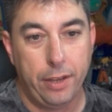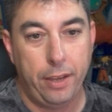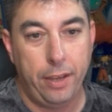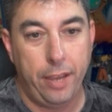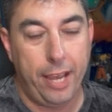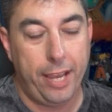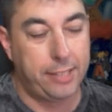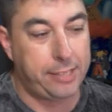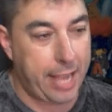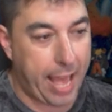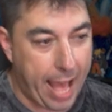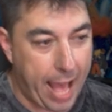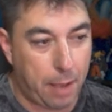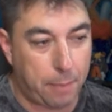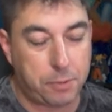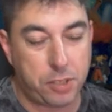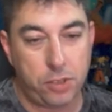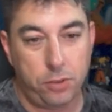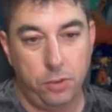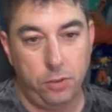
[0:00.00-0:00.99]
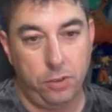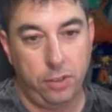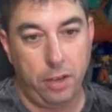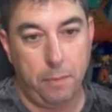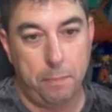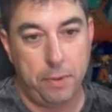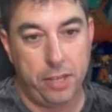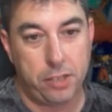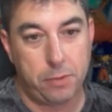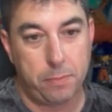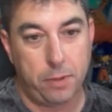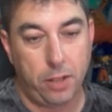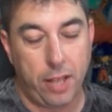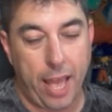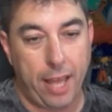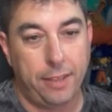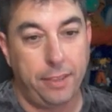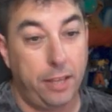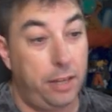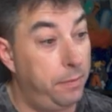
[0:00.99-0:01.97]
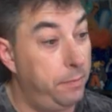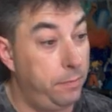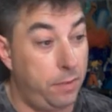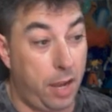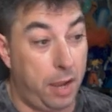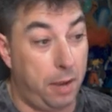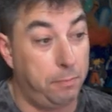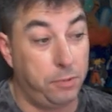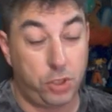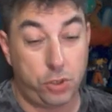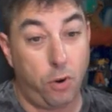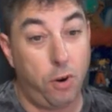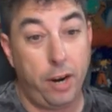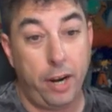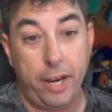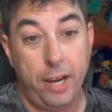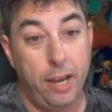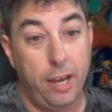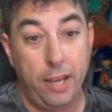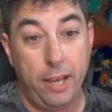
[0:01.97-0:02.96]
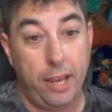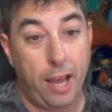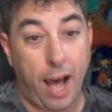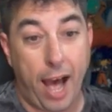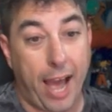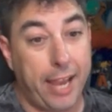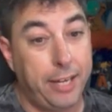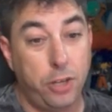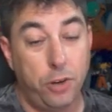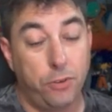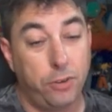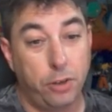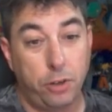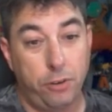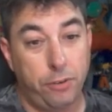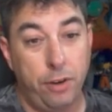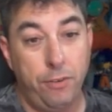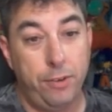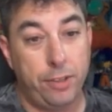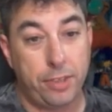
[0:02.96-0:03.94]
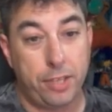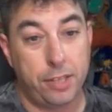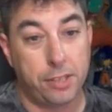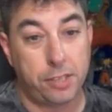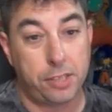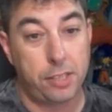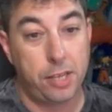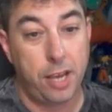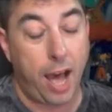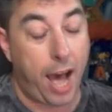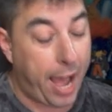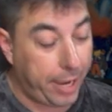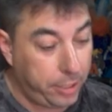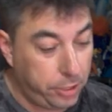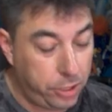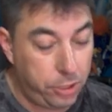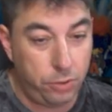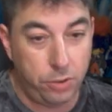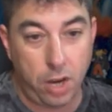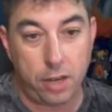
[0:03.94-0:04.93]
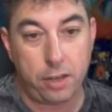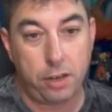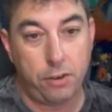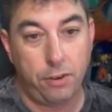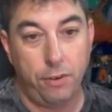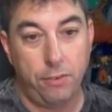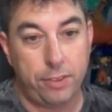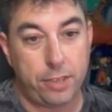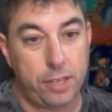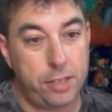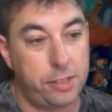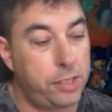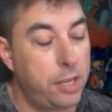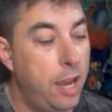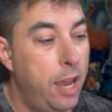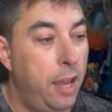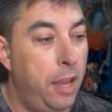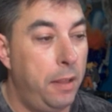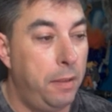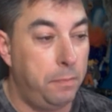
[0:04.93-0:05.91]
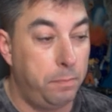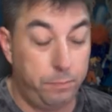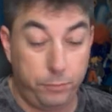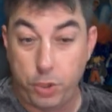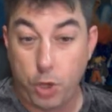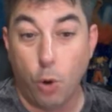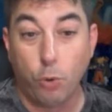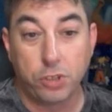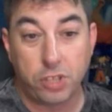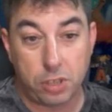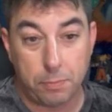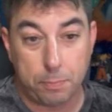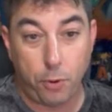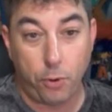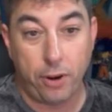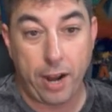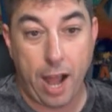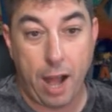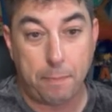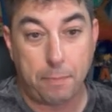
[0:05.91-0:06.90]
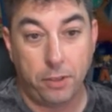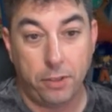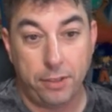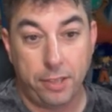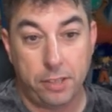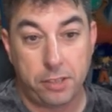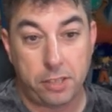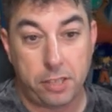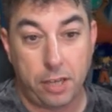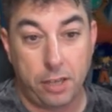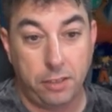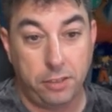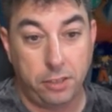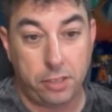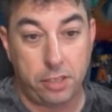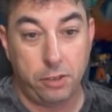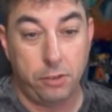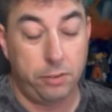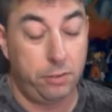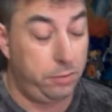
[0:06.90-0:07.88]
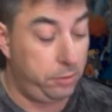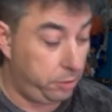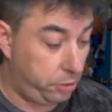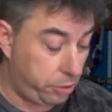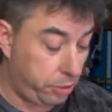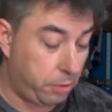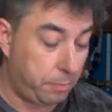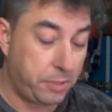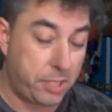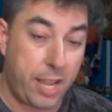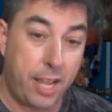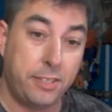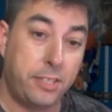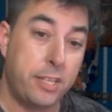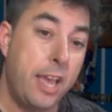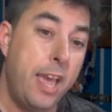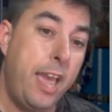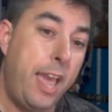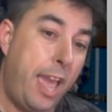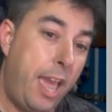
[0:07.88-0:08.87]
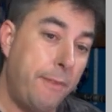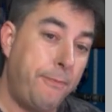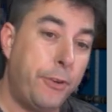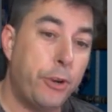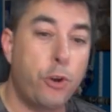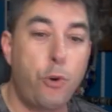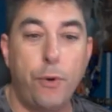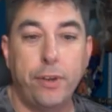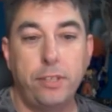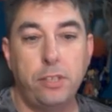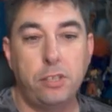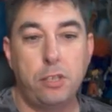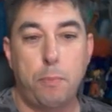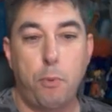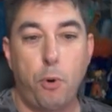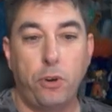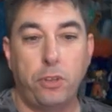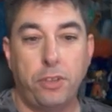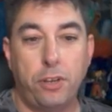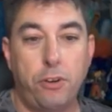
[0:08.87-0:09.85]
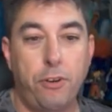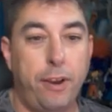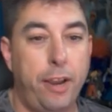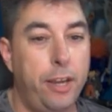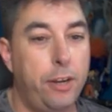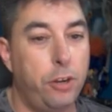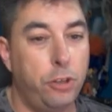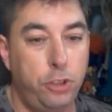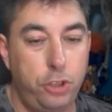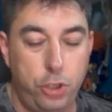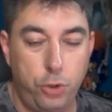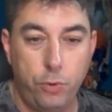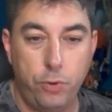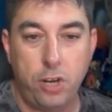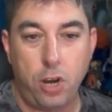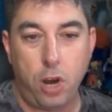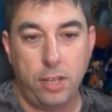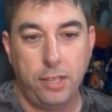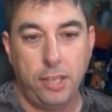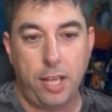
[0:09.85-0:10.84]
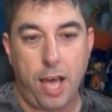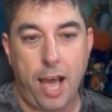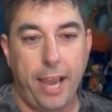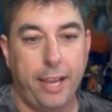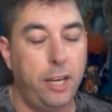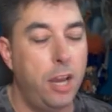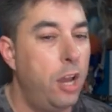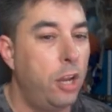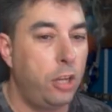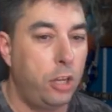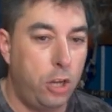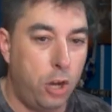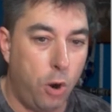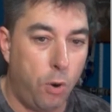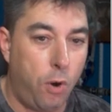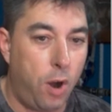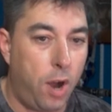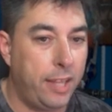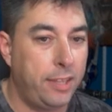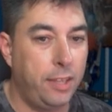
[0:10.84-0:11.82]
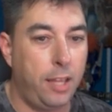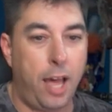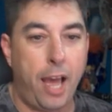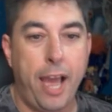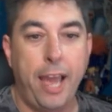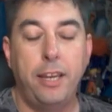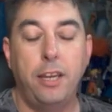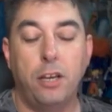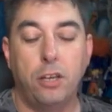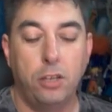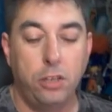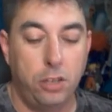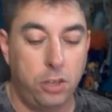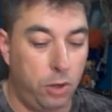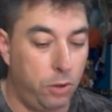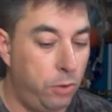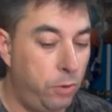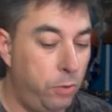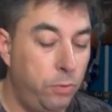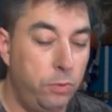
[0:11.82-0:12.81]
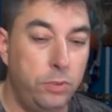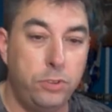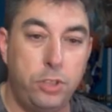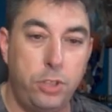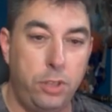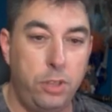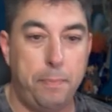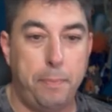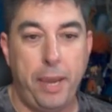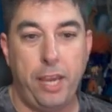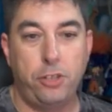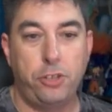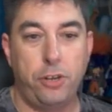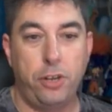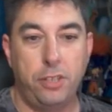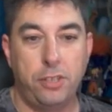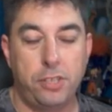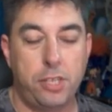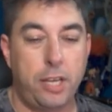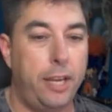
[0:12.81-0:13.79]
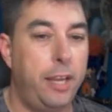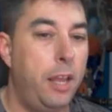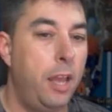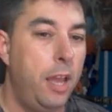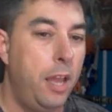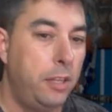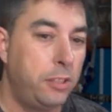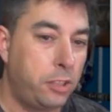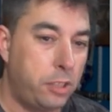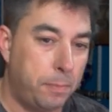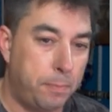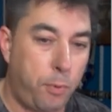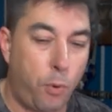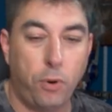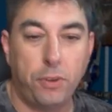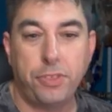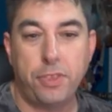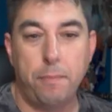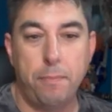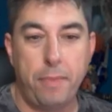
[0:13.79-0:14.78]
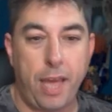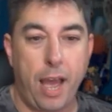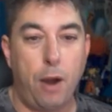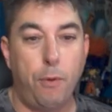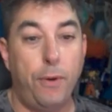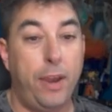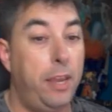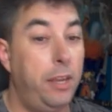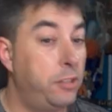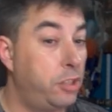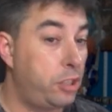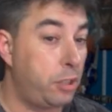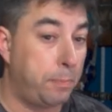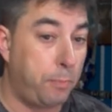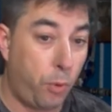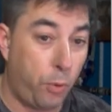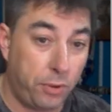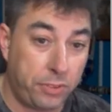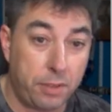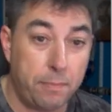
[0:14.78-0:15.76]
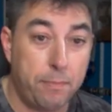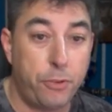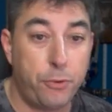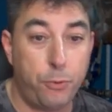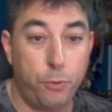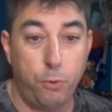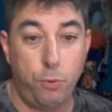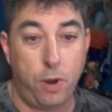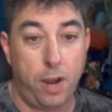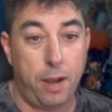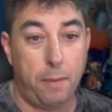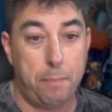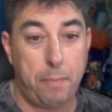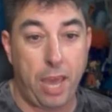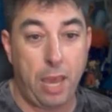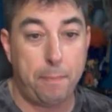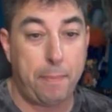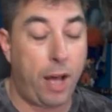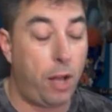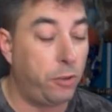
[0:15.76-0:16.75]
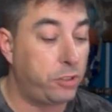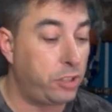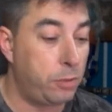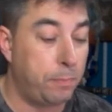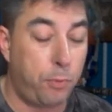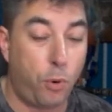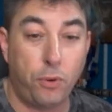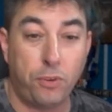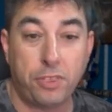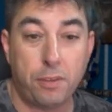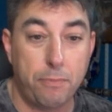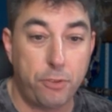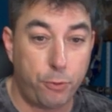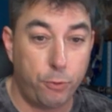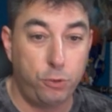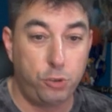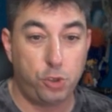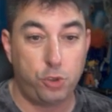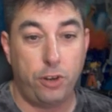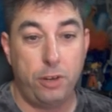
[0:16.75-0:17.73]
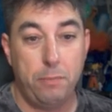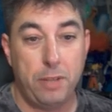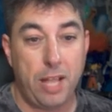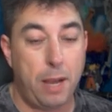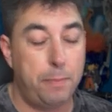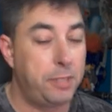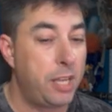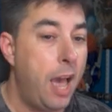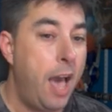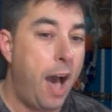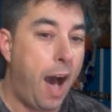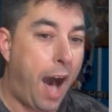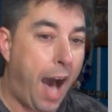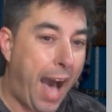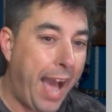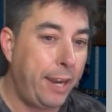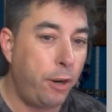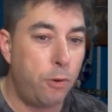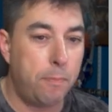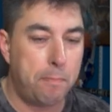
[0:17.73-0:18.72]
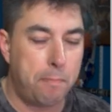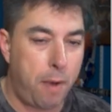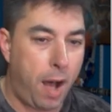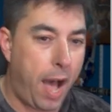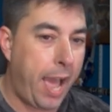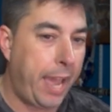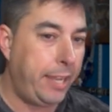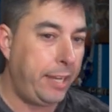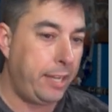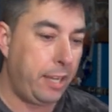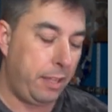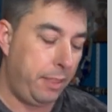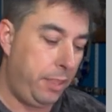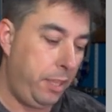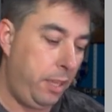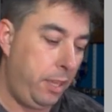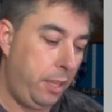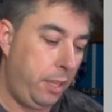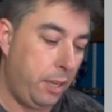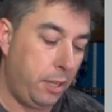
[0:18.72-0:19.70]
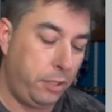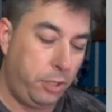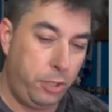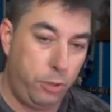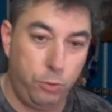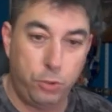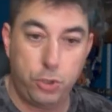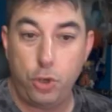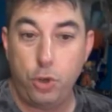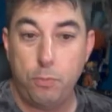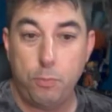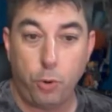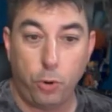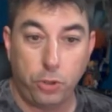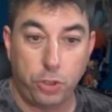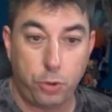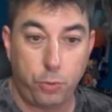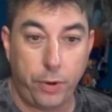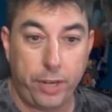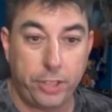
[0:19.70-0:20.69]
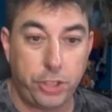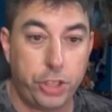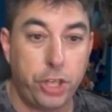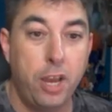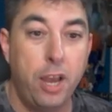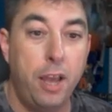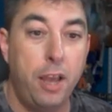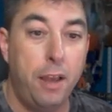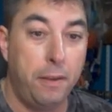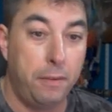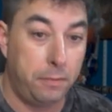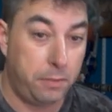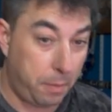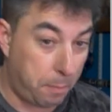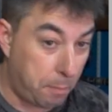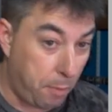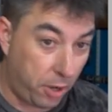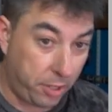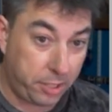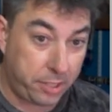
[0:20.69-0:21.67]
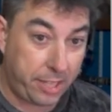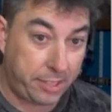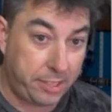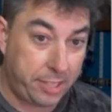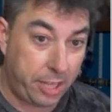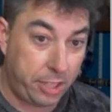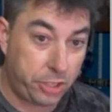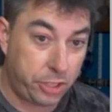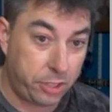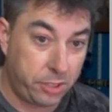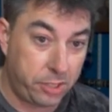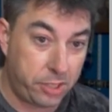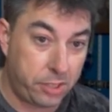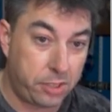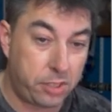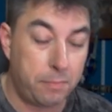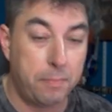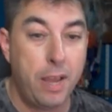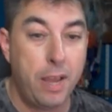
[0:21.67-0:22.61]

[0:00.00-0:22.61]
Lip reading: It's absolutely abysmal, and I'm sorry, I don't agree with this. I do not agree with this. Don't support Apple in this circumstance. If you're going to support the creator, do it online. Go online, go to the Patreon site, support them that way, support them through PayPal, support them through Streamlabs. I don't mind the YouTube or Twitch monetization system